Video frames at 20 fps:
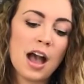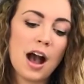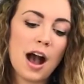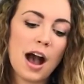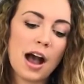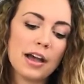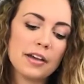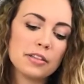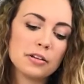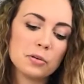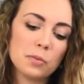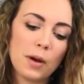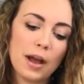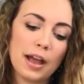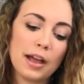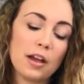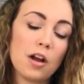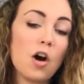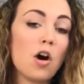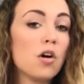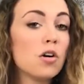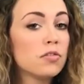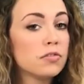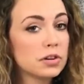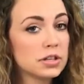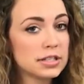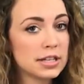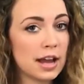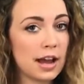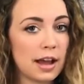Either way, over
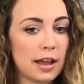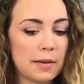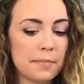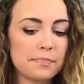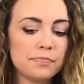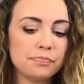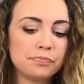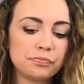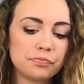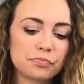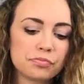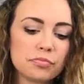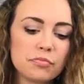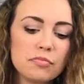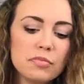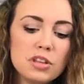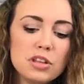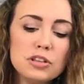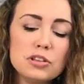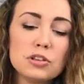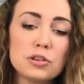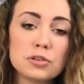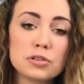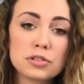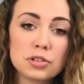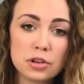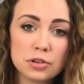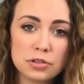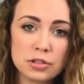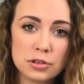time, you'll
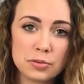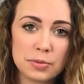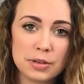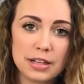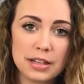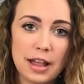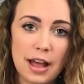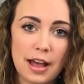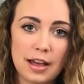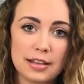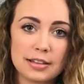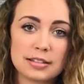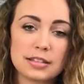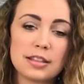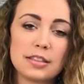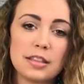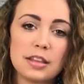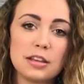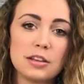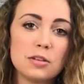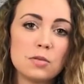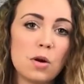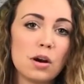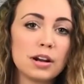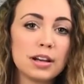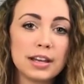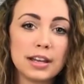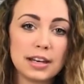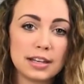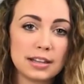start to realize that you aren't
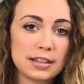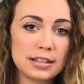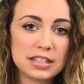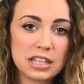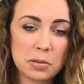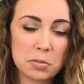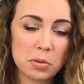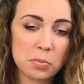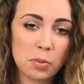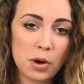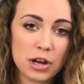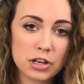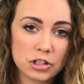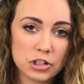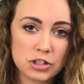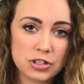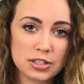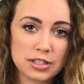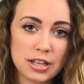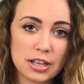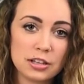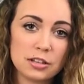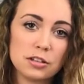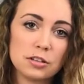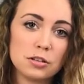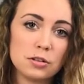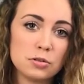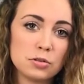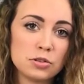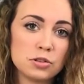getting the same impressions that you
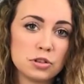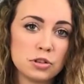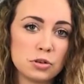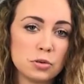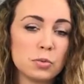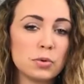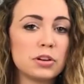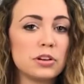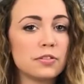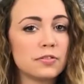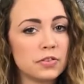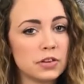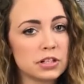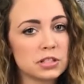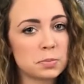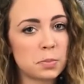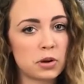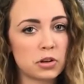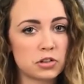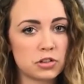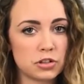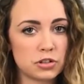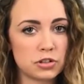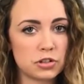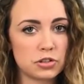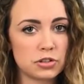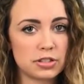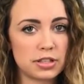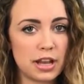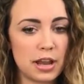used to when you first purchased your
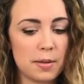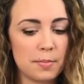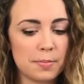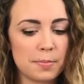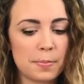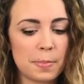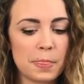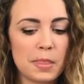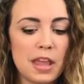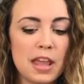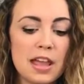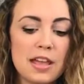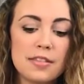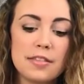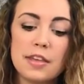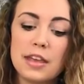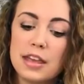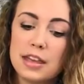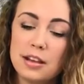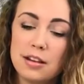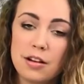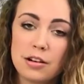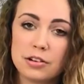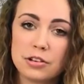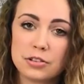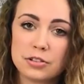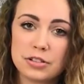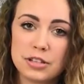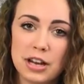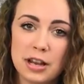stamp. The ink on your
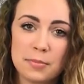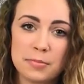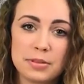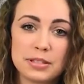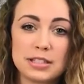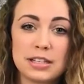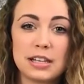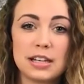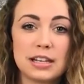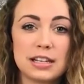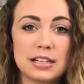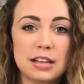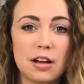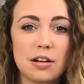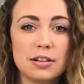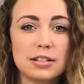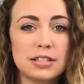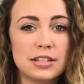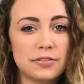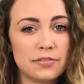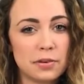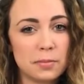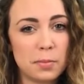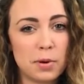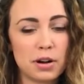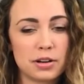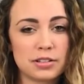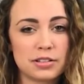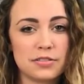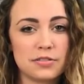stamp is getting it on different
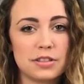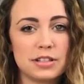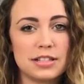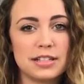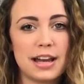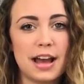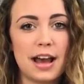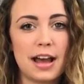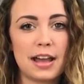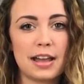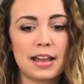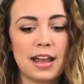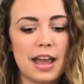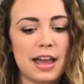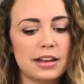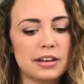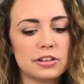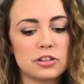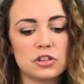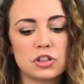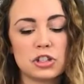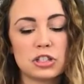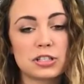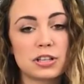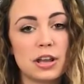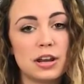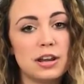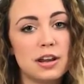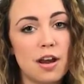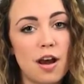parts of the die, and it's just
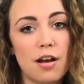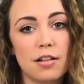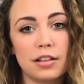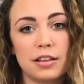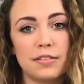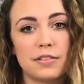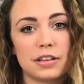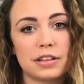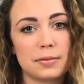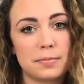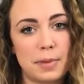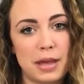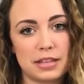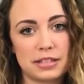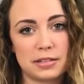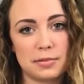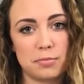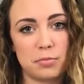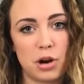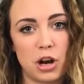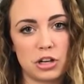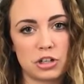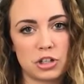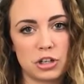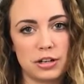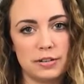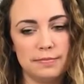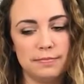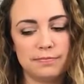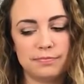not leaving the best
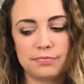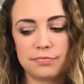impression.